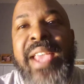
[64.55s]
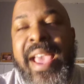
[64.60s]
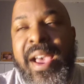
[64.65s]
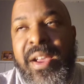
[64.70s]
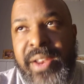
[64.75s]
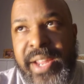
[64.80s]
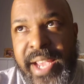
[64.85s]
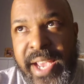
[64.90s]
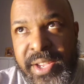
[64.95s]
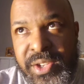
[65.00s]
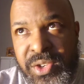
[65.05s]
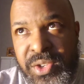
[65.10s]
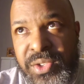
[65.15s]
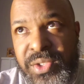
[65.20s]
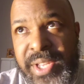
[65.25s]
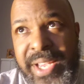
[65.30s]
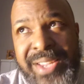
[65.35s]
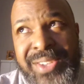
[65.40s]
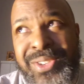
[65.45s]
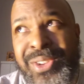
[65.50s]
County, I should
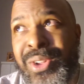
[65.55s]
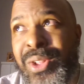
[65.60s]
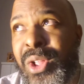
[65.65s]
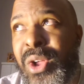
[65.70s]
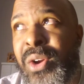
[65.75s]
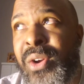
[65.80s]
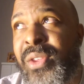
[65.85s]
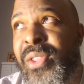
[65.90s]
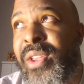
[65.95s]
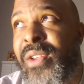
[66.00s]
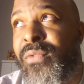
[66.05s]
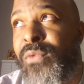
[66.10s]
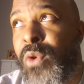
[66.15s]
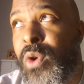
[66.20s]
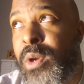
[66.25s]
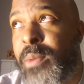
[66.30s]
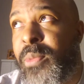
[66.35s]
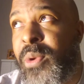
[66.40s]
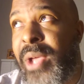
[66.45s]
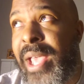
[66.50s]
say, is no longer the
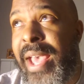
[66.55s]
affordable